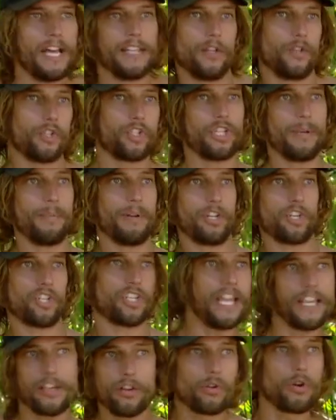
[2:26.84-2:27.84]
A little shimmy and a
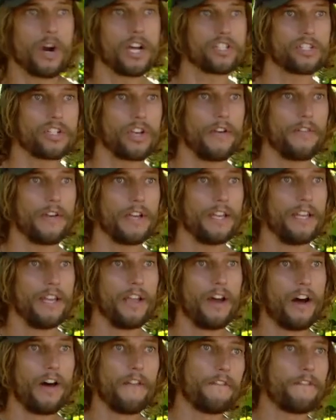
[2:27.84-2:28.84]
shake crossover
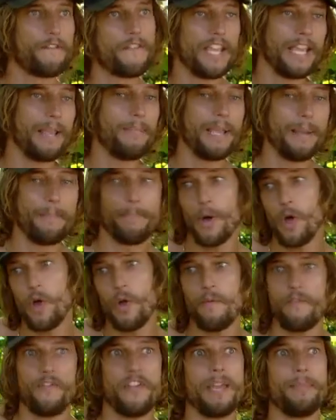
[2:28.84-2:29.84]
on Phoebe.
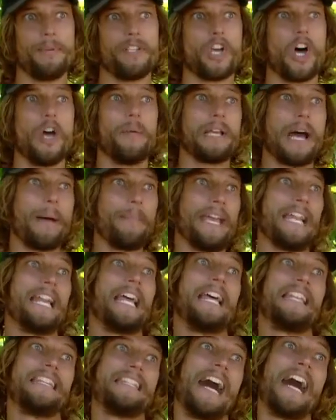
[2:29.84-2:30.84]
Boom. Phoebe's homecoming.
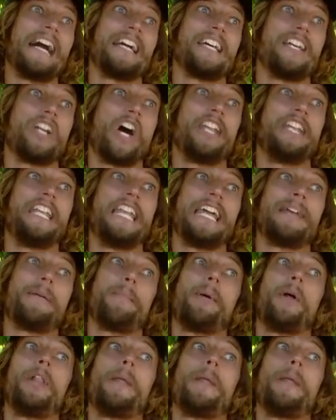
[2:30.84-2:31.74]
Duncan on Nick.